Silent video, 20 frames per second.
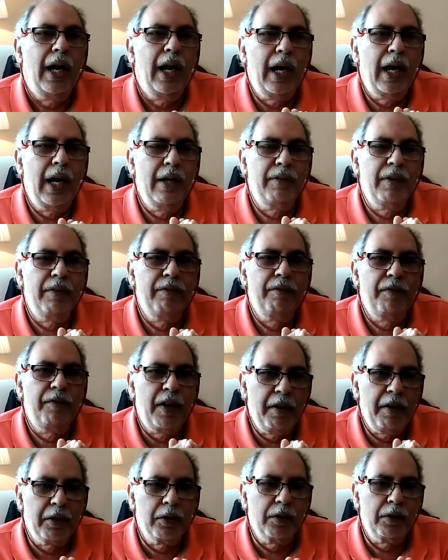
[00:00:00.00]
Mm-hmm. I have a
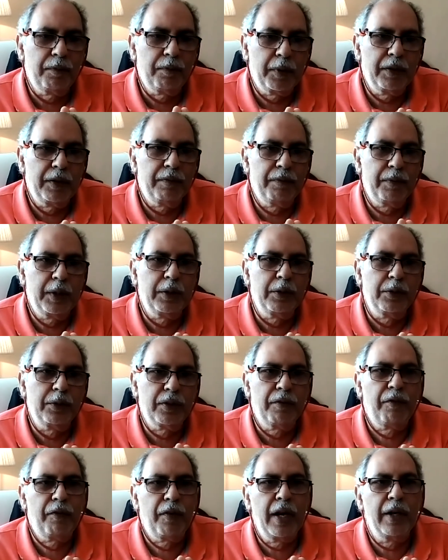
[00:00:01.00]
very good
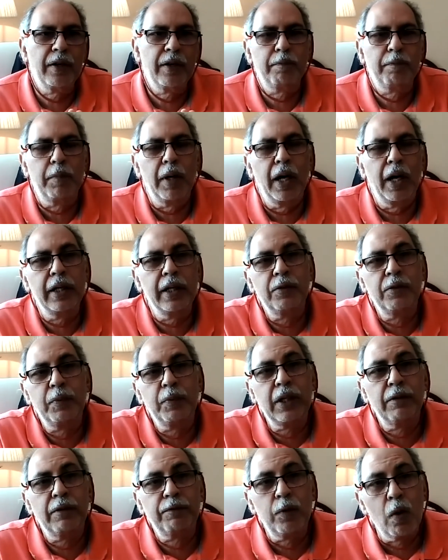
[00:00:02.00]
producer friend of mine,
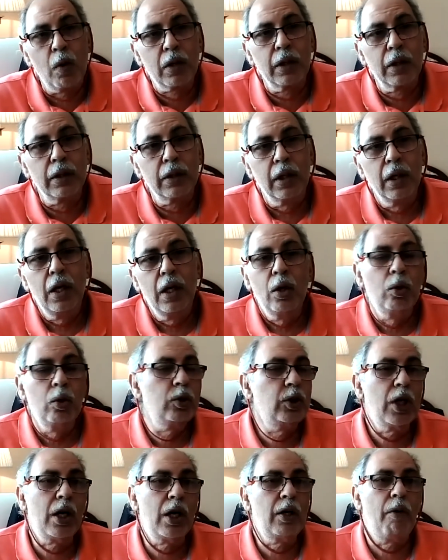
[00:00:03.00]
Edwina Falcon, who
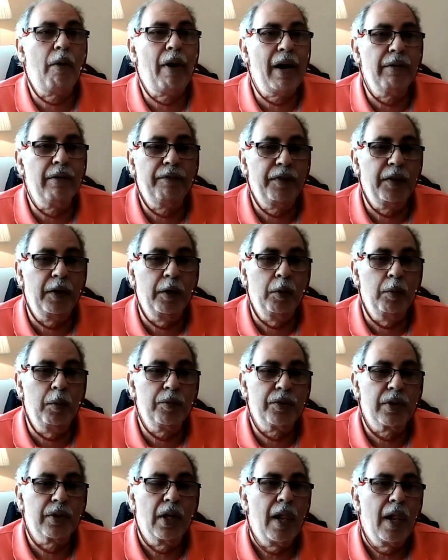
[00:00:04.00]
turned around
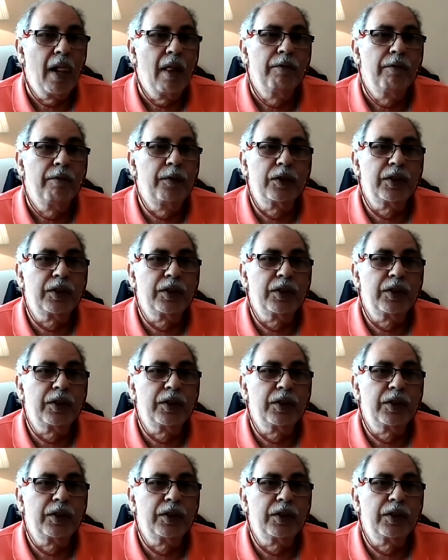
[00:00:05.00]
films for